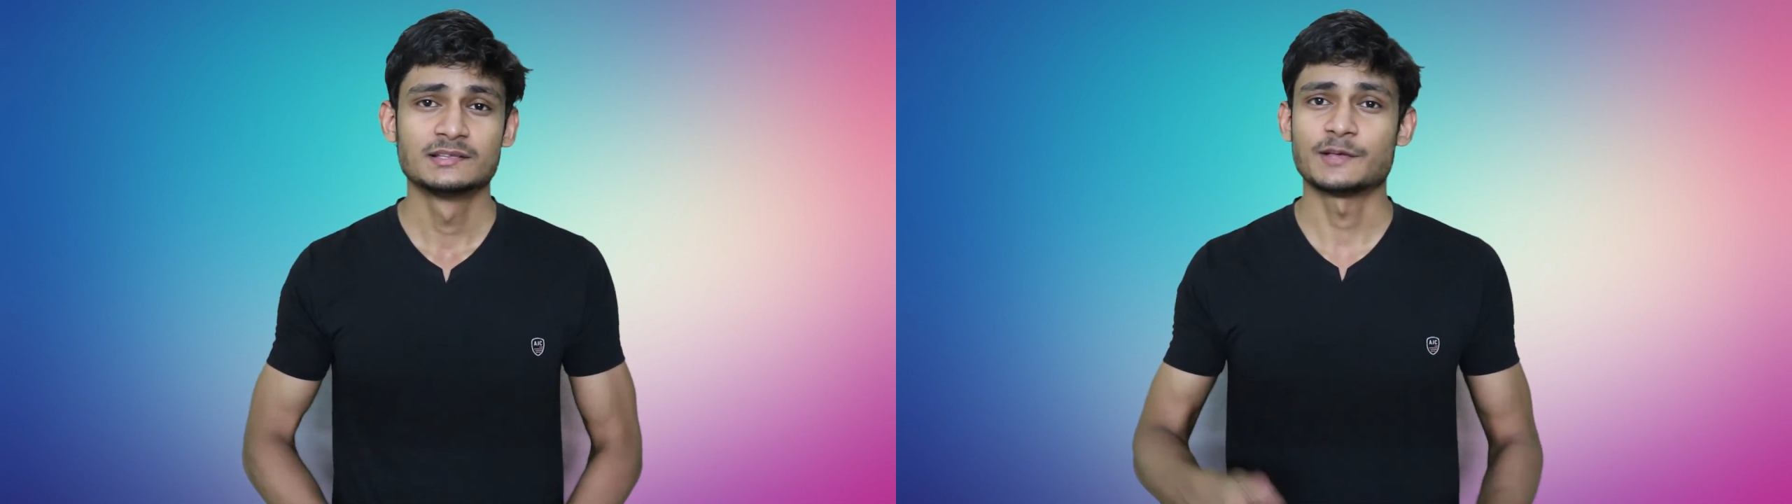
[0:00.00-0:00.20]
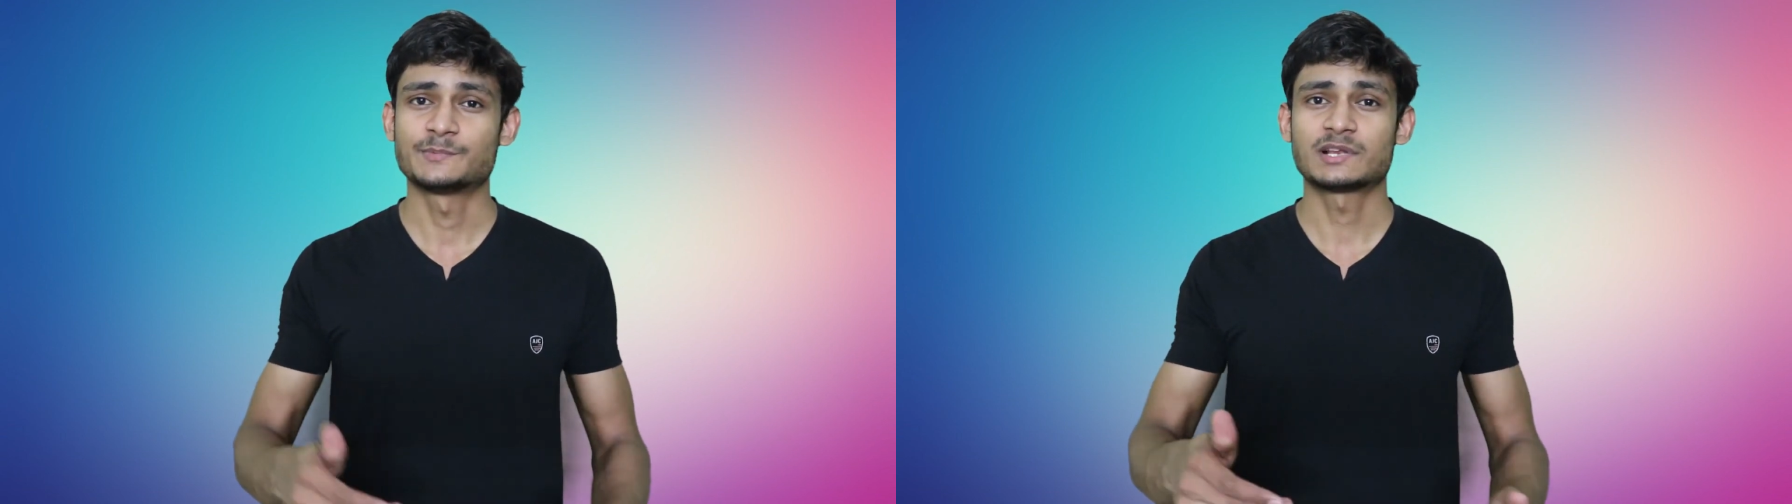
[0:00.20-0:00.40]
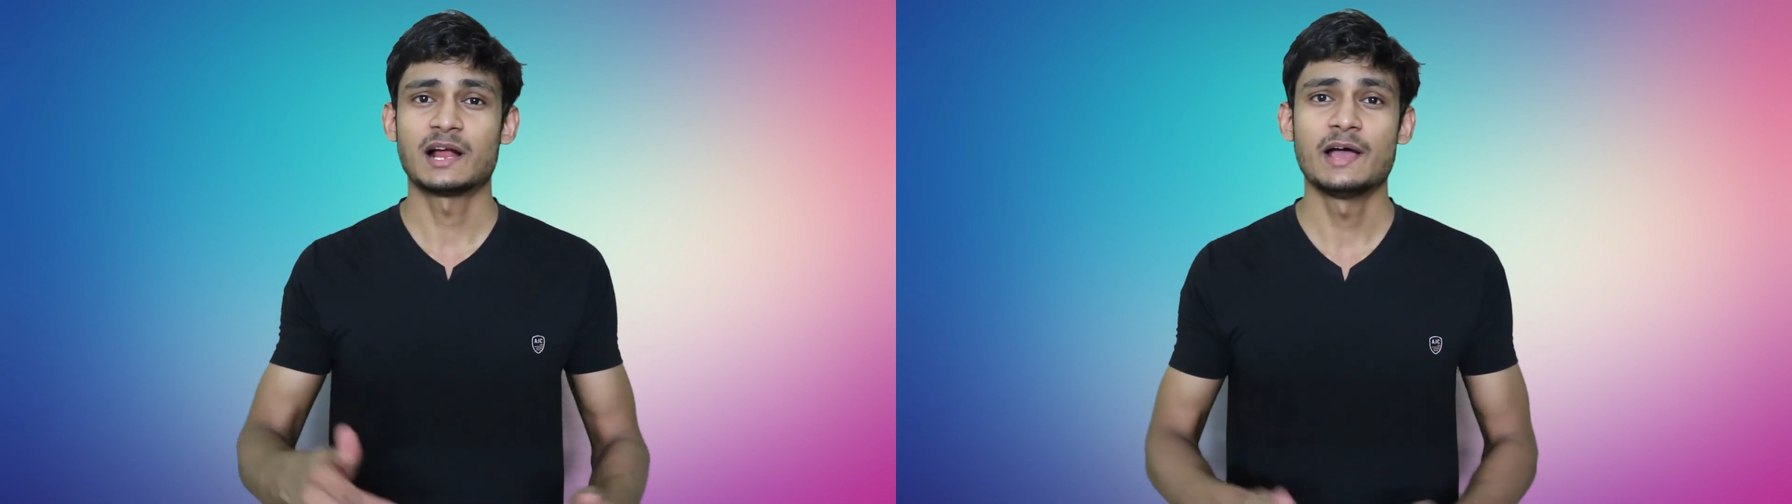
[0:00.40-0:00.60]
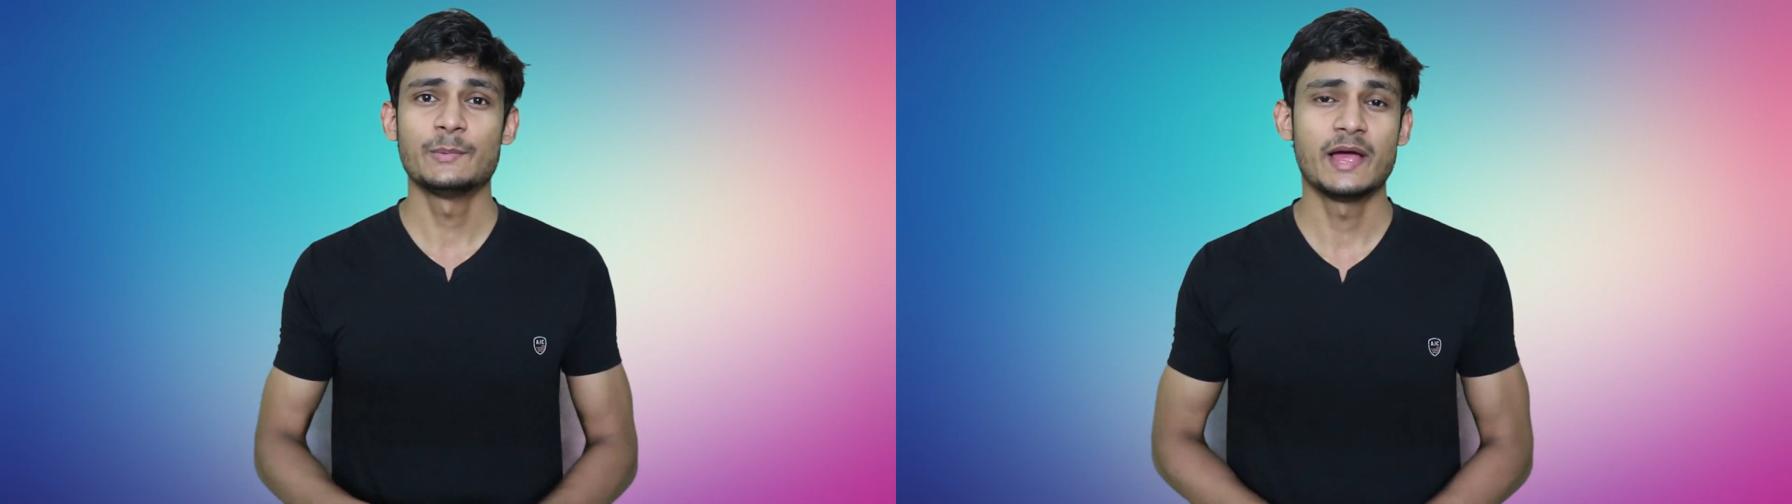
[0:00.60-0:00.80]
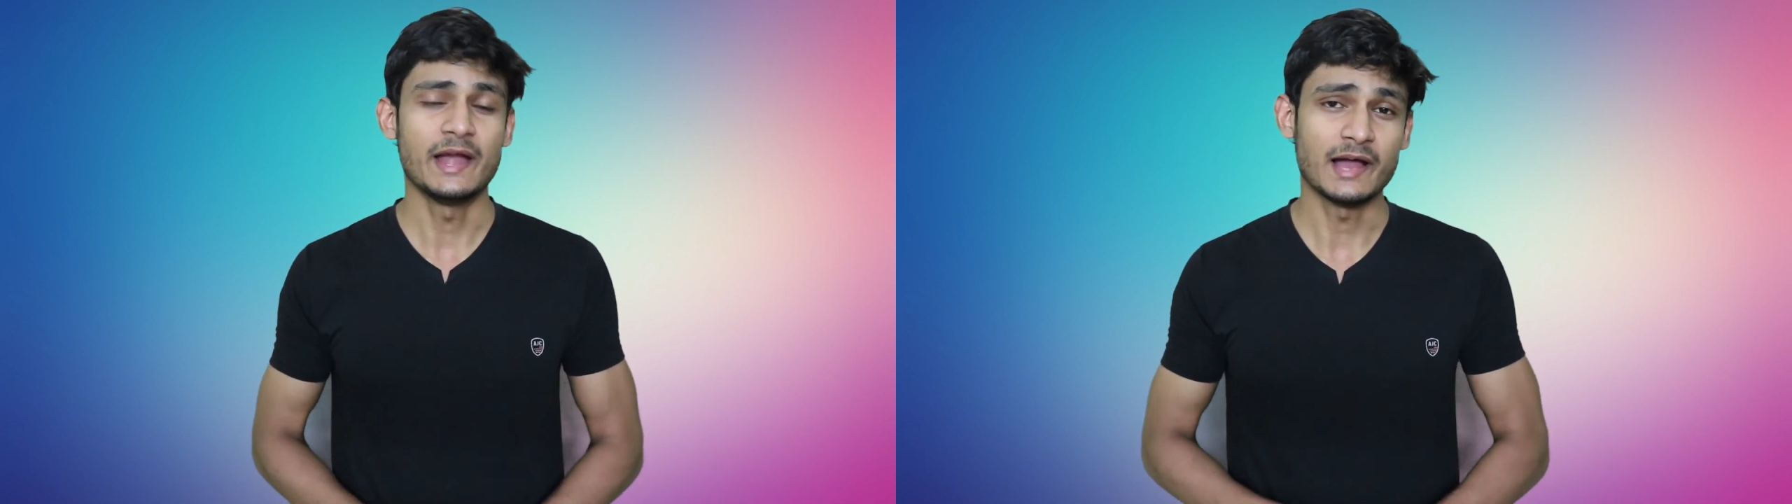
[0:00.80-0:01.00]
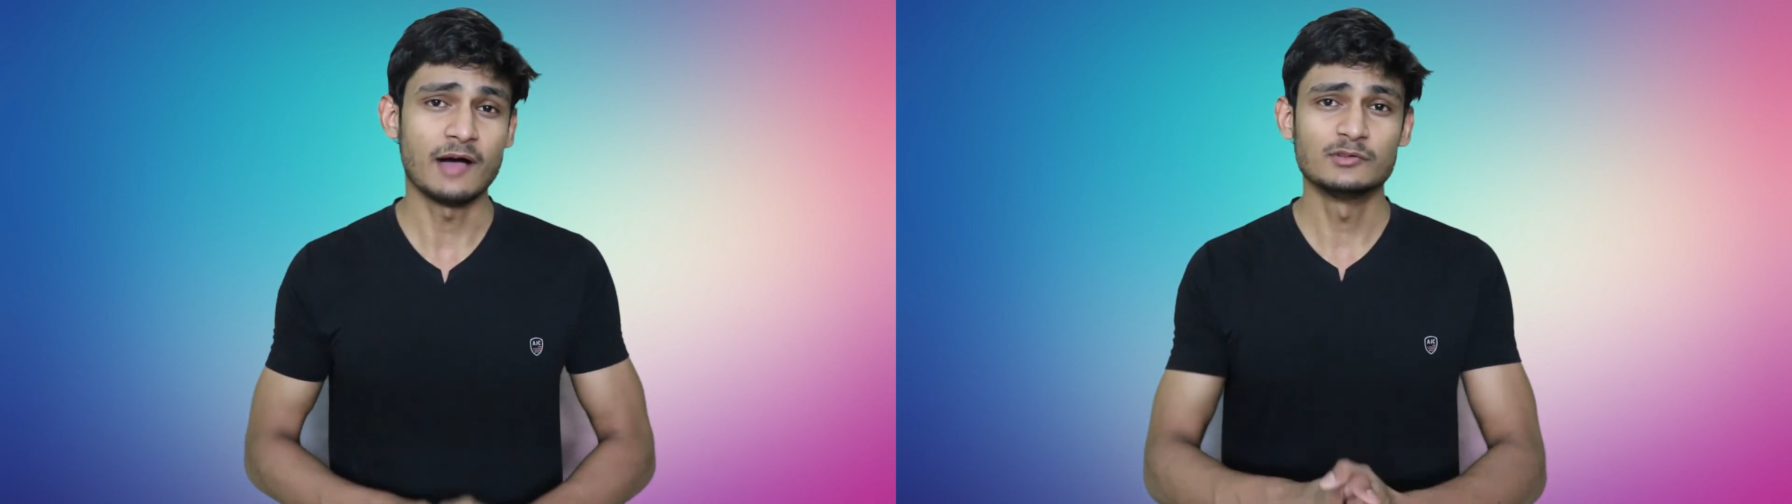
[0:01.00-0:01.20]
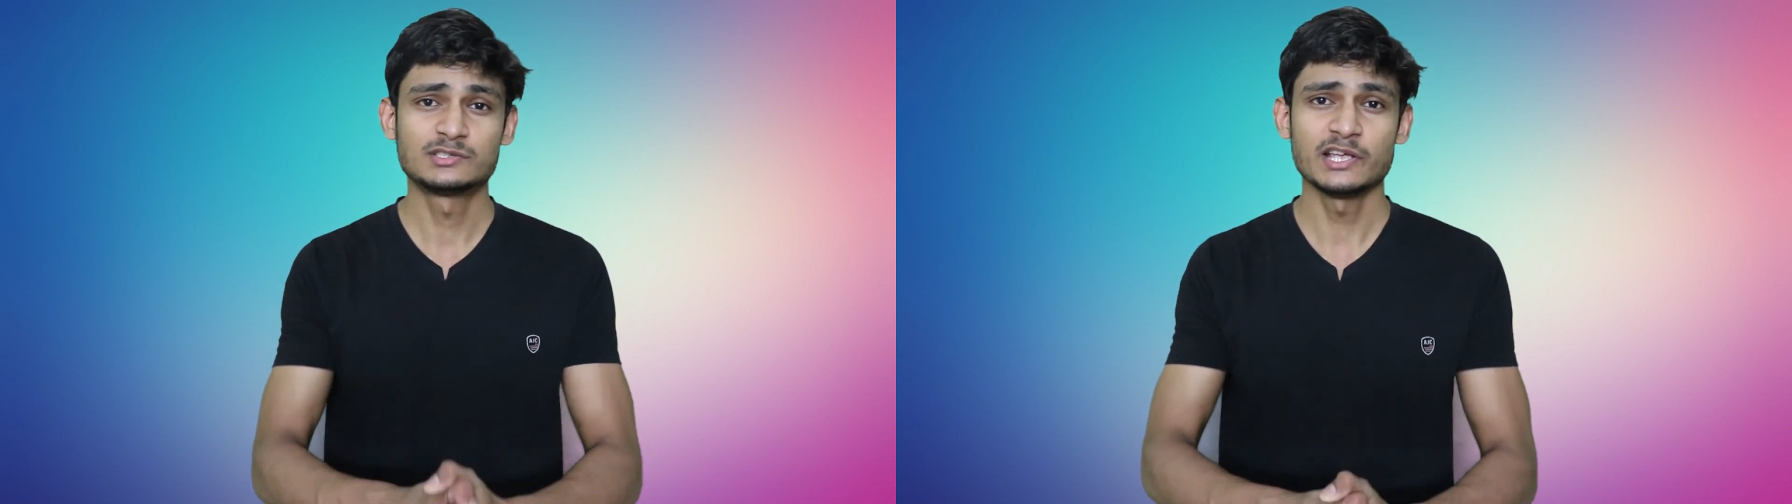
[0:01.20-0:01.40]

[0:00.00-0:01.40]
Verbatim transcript: Subscribe and I will